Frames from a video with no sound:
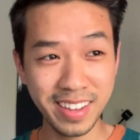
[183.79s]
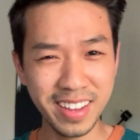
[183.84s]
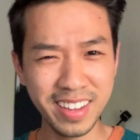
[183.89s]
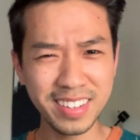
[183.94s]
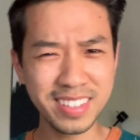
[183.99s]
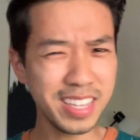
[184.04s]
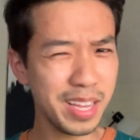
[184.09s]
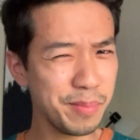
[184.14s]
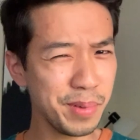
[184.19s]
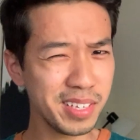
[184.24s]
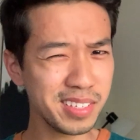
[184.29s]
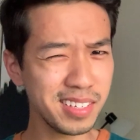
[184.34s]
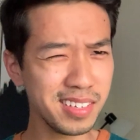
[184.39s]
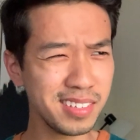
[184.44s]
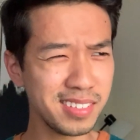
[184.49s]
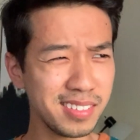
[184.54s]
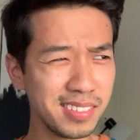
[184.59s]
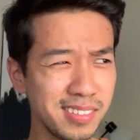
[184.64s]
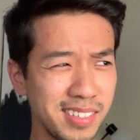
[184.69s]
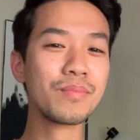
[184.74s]
Does that make
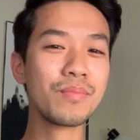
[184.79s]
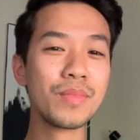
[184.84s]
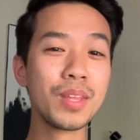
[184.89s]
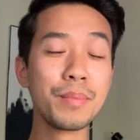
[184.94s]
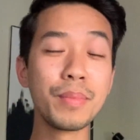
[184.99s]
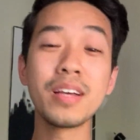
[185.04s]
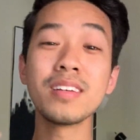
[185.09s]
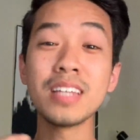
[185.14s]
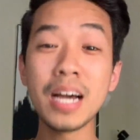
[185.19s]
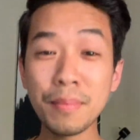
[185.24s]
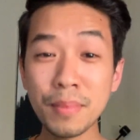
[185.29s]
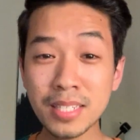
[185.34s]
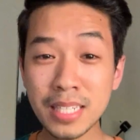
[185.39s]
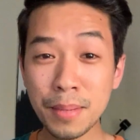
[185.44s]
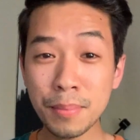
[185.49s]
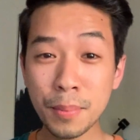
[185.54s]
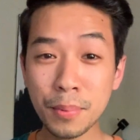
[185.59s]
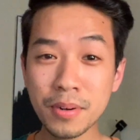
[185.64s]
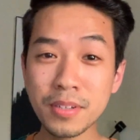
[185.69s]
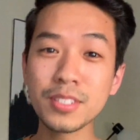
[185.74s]
sense? Because I'm the
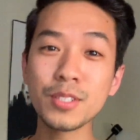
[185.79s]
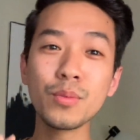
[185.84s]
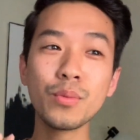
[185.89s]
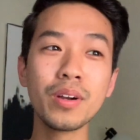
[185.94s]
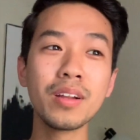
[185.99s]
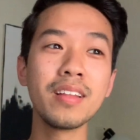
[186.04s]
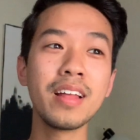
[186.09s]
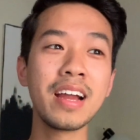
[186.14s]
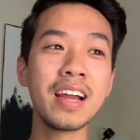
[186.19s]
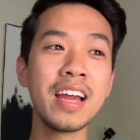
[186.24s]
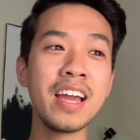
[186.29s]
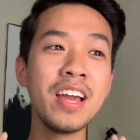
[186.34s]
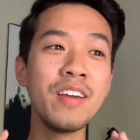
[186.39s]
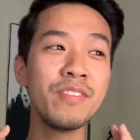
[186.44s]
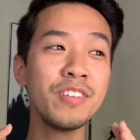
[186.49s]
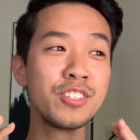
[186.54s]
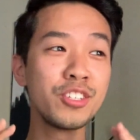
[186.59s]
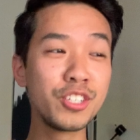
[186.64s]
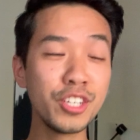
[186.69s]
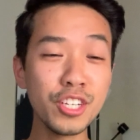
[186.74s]
type of person where like if
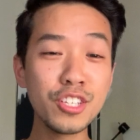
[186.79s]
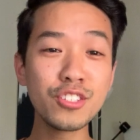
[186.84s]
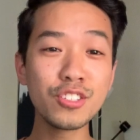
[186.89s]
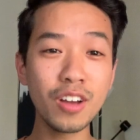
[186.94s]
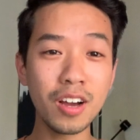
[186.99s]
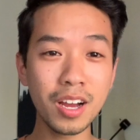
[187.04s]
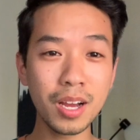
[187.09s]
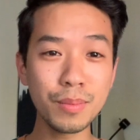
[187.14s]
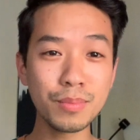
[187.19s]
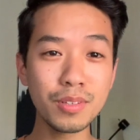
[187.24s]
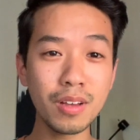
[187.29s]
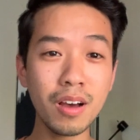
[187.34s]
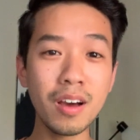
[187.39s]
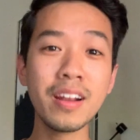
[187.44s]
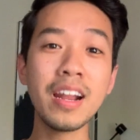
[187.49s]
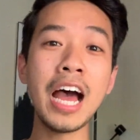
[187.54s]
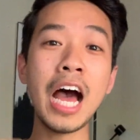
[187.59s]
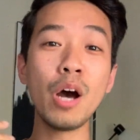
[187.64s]
a good song comes on,